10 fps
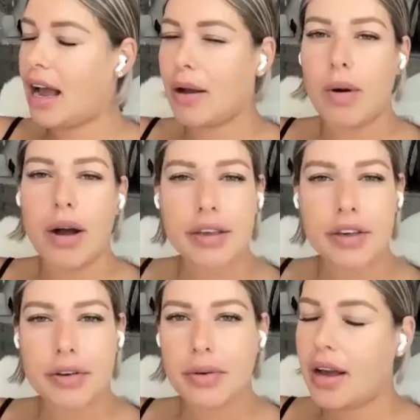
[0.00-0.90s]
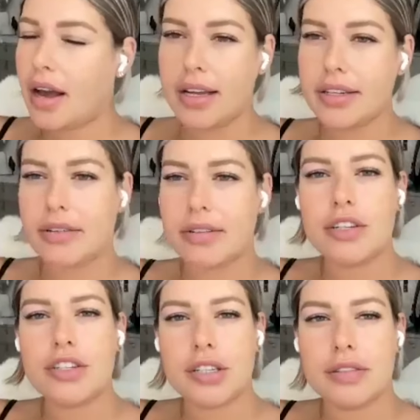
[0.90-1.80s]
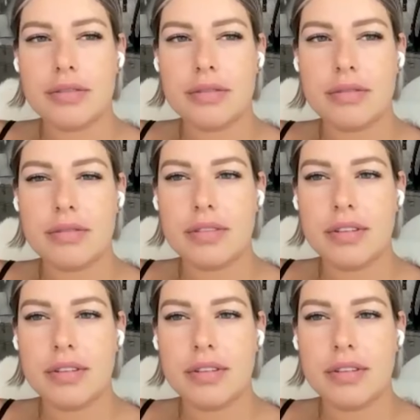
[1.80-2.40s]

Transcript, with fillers: I want you, I don't need you.